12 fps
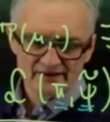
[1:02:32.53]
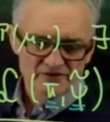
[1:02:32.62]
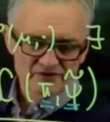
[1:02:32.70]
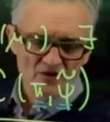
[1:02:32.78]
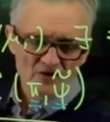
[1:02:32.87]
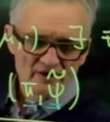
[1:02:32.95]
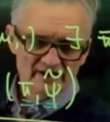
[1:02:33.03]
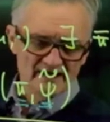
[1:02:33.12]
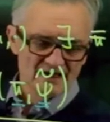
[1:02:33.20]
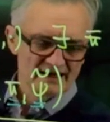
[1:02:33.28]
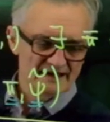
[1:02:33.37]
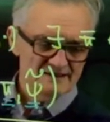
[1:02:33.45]
drawing
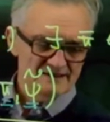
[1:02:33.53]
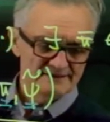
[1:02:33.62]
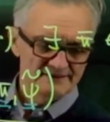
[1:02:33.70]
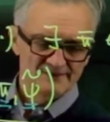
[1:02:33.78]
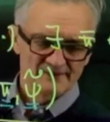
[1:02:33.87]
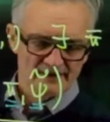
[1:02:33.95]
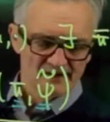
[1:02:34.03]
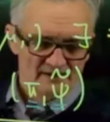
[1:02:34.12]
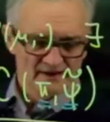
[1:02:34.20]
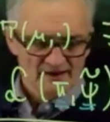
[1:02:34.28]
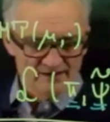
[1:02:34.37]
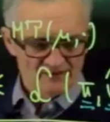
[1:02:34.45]
here,
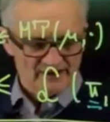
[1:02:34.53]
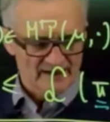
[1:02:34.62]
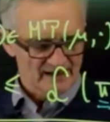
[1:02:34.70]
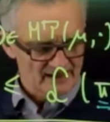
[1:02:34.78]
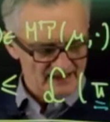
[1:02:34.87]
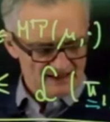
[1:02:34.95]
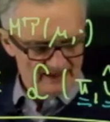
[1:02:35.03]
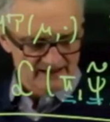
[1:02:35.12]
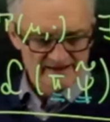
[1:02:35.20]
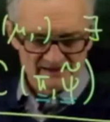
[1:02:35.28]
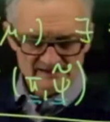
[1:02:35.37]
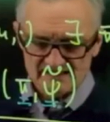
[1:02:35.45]
okay, and
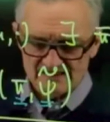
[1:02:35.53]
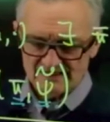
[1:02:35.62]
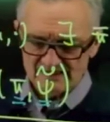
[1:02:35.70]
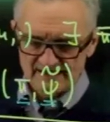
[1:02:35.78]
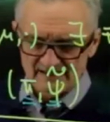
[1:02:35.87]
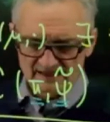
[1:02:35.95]
this is